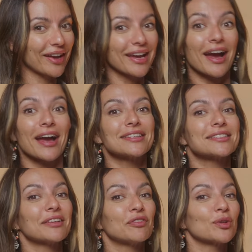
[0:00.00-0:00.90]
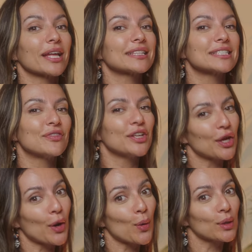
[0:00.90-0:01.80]
Okay, guys, if you like this
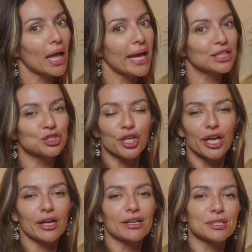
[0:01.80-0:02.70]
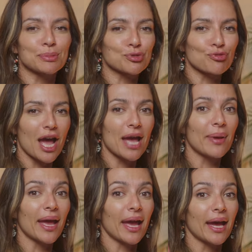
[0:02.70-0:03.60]
video, like, share,
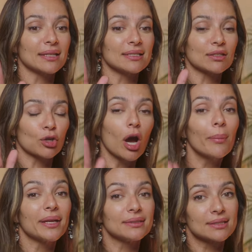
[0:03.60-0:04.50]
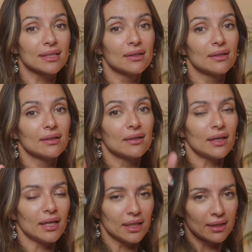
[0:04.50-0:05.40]
subscribe, and comment
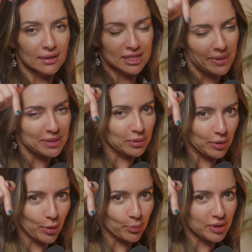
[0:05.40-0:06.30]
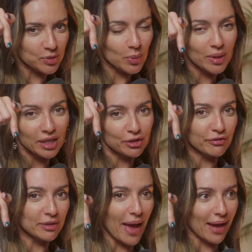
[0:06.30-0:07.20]
in the space below because we want to hear
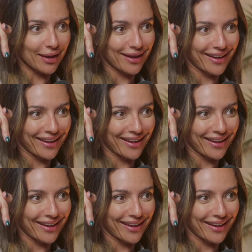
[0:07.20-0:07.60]
your feedback.